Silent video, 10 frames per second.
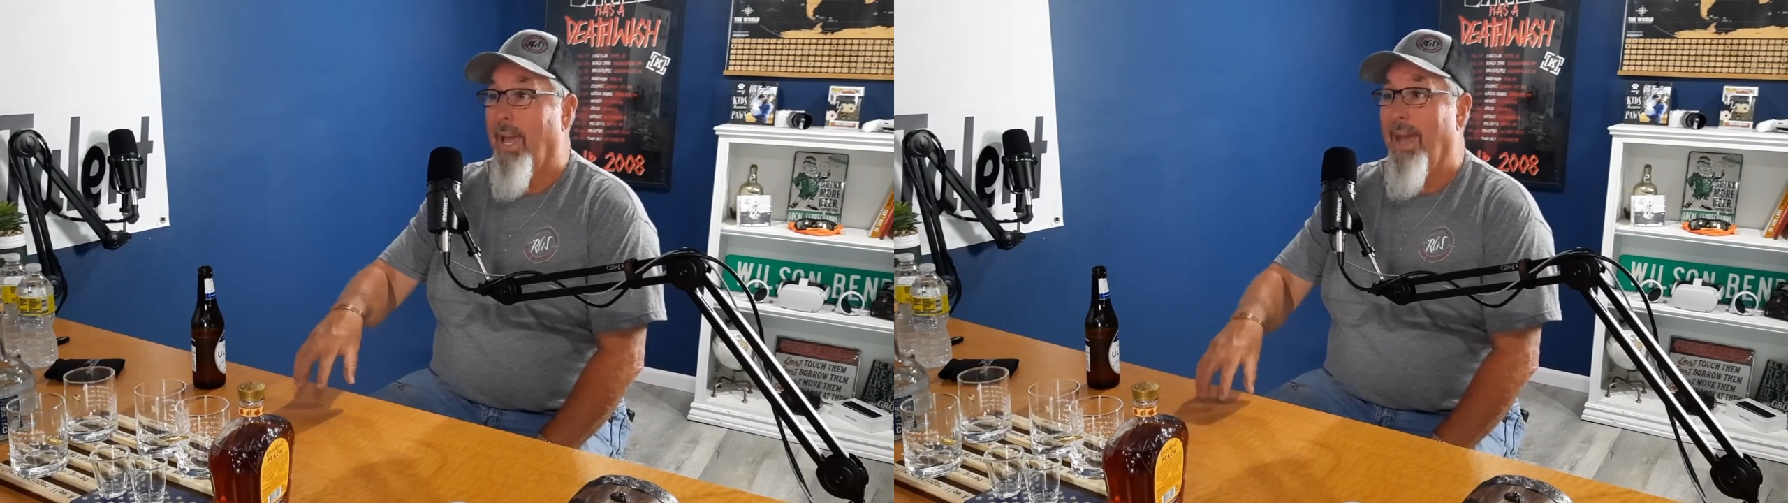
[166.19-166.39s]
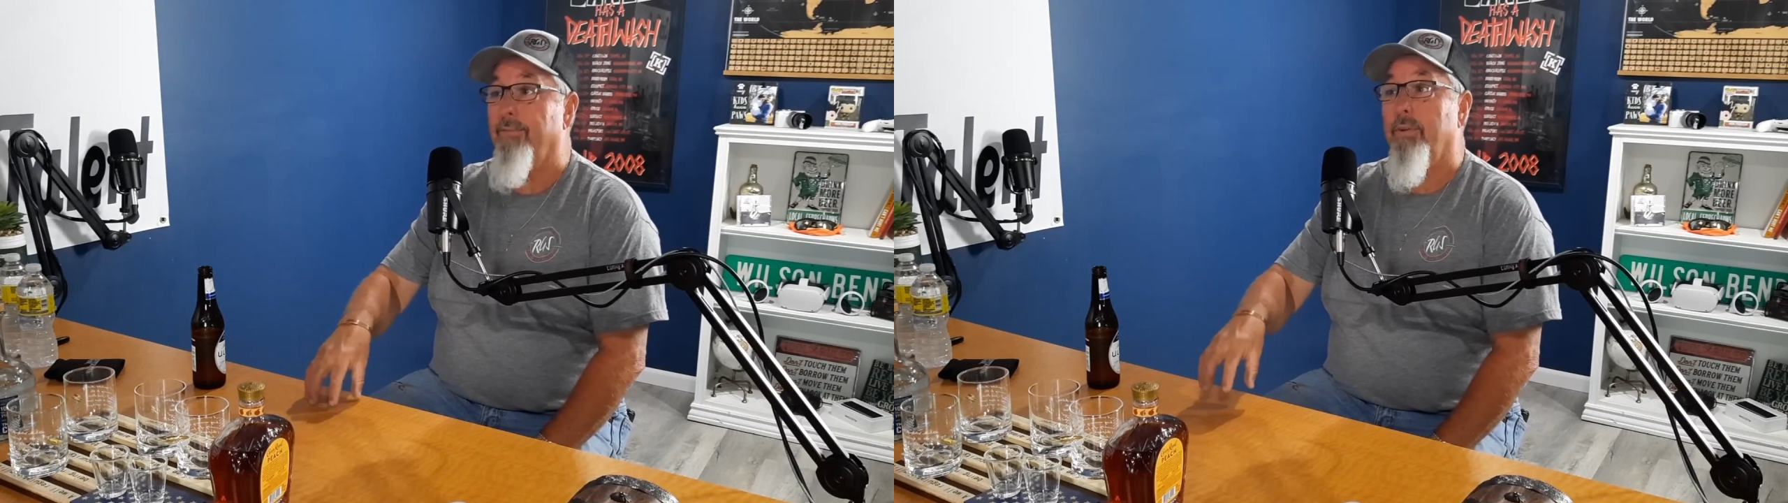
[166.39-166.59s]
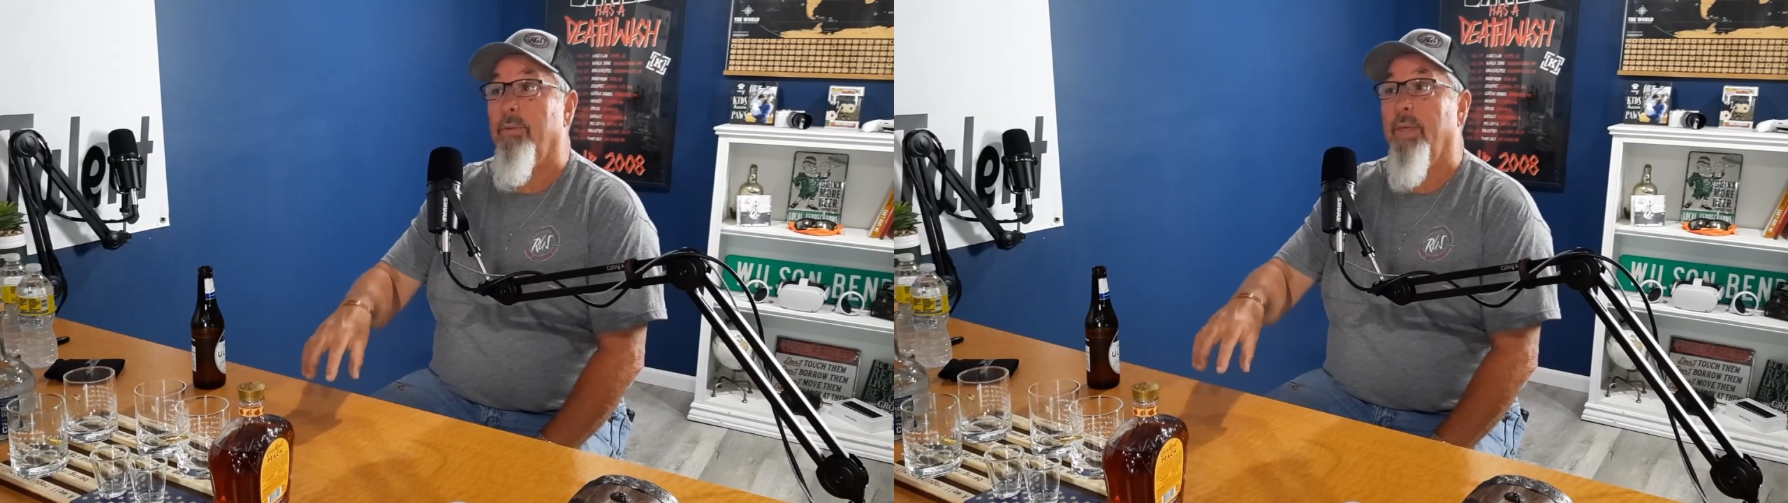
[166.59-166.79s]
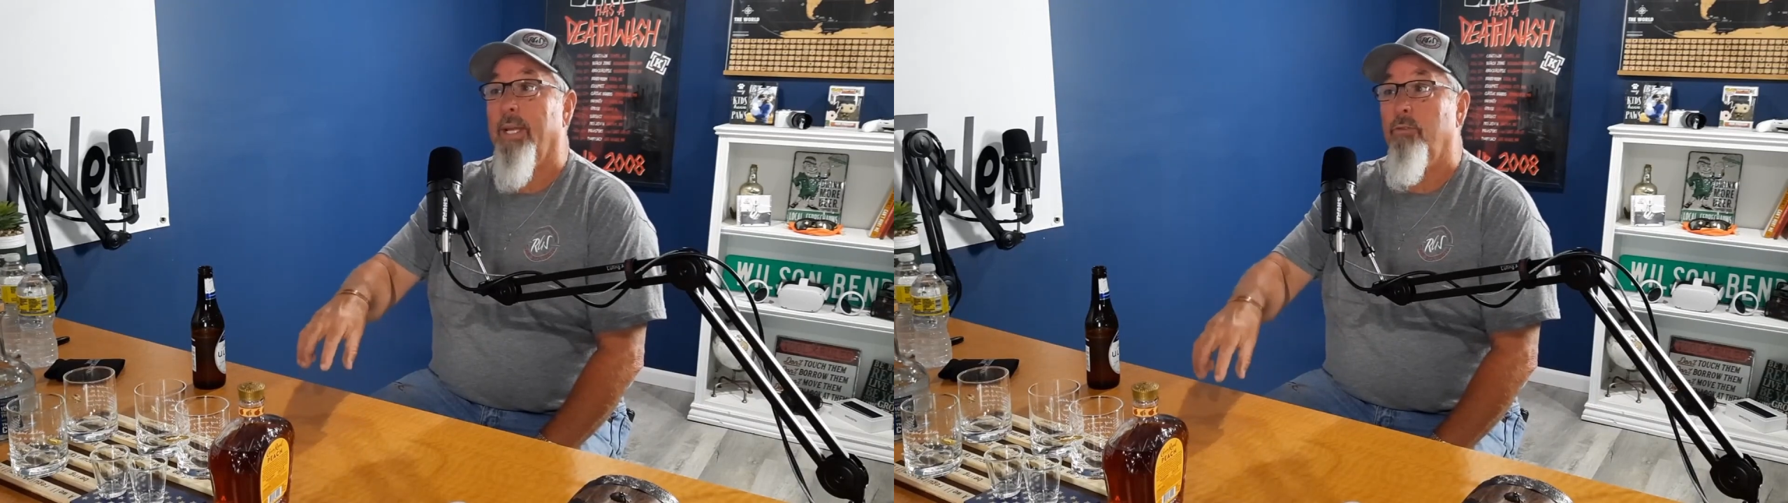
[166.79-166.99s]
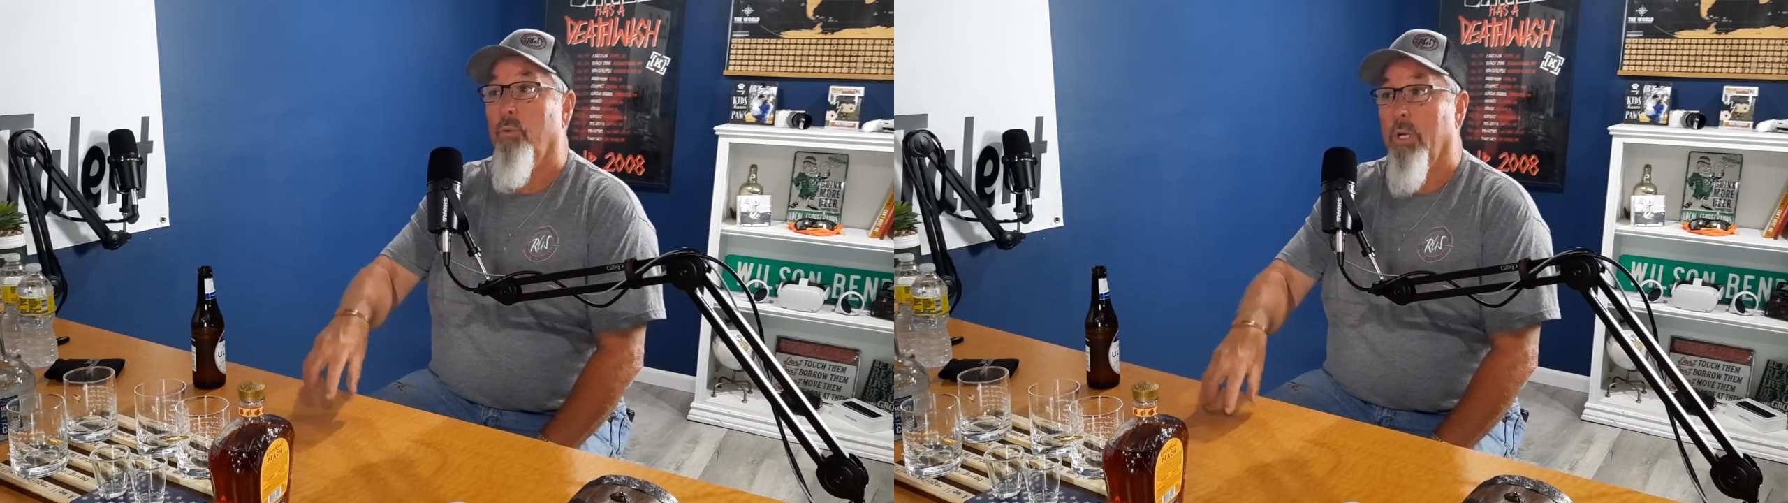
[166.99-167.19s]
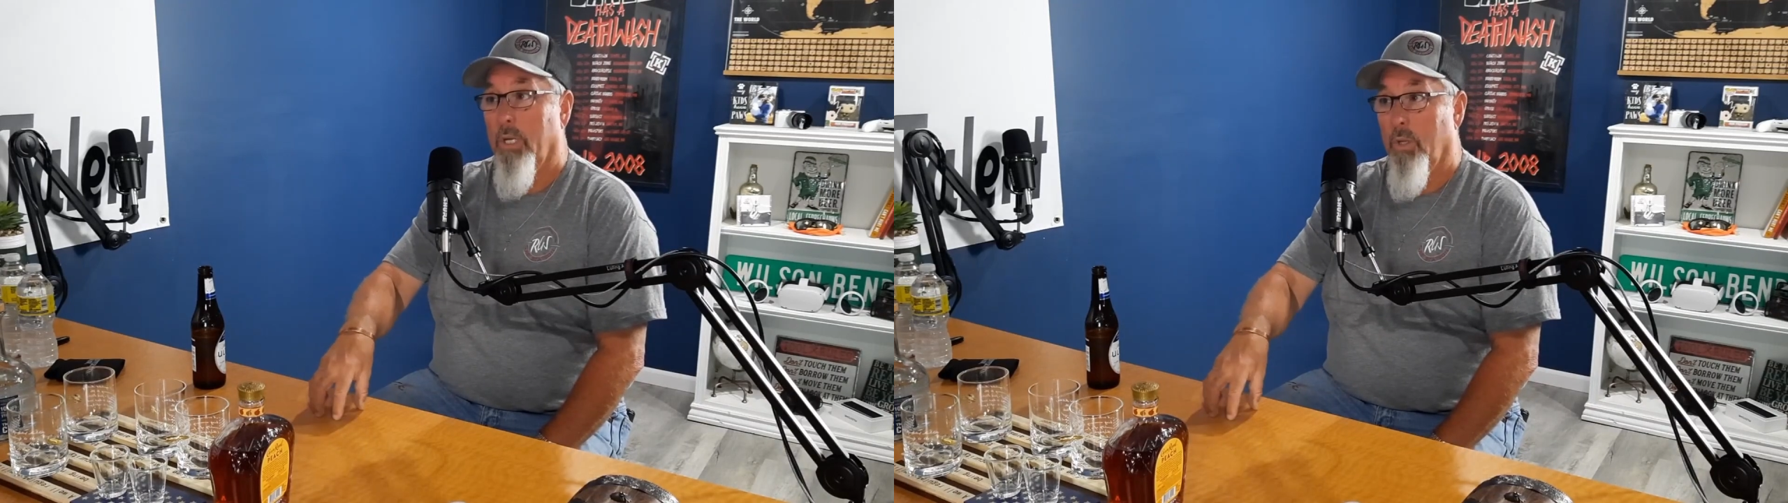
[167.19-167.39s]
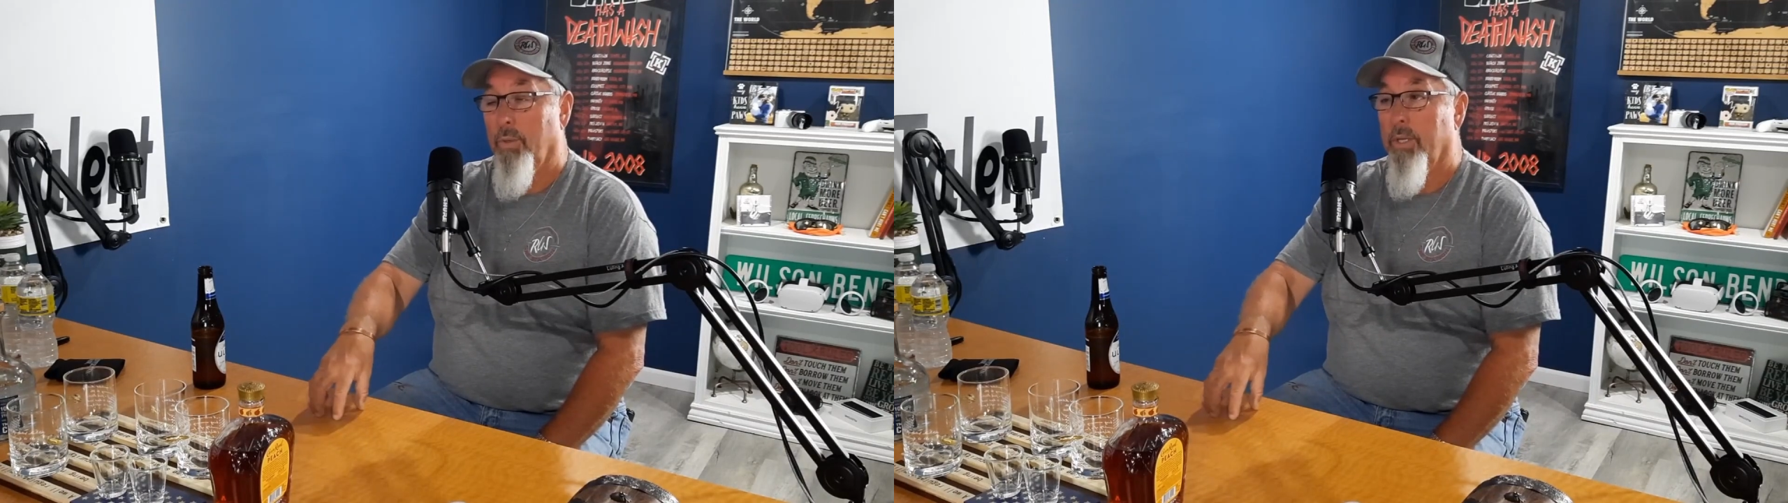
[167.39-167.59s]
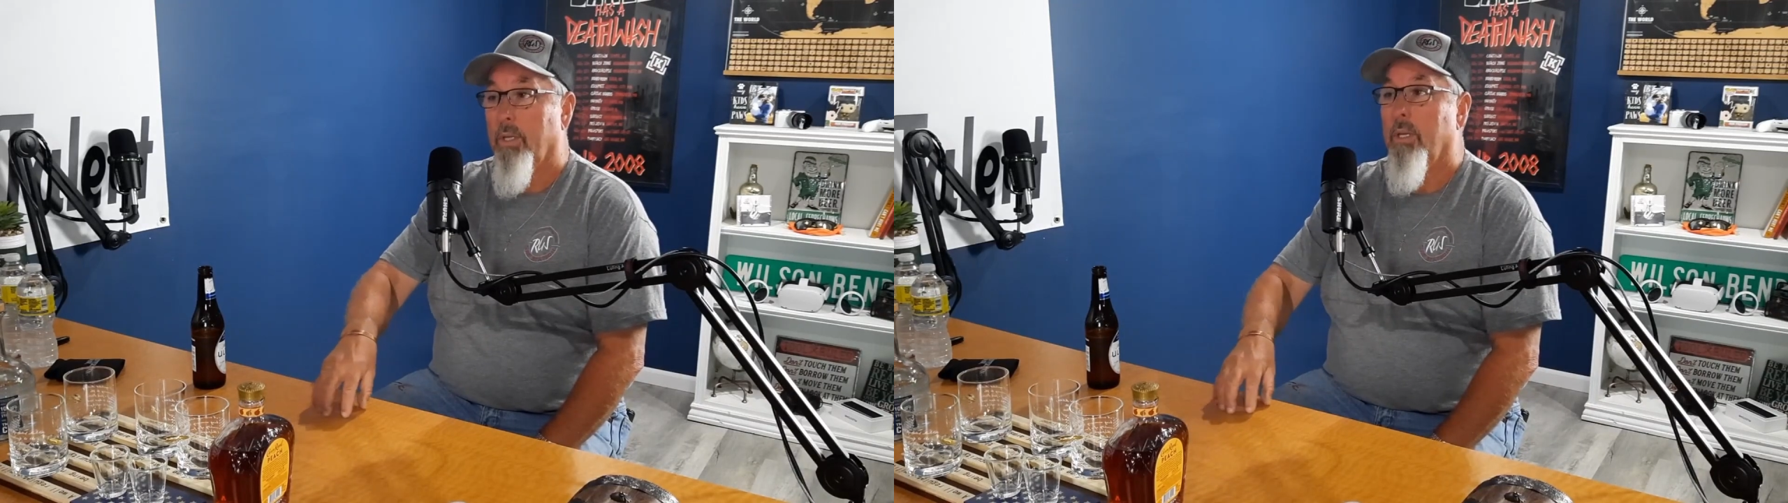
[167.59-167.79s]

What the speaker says: after they drilled,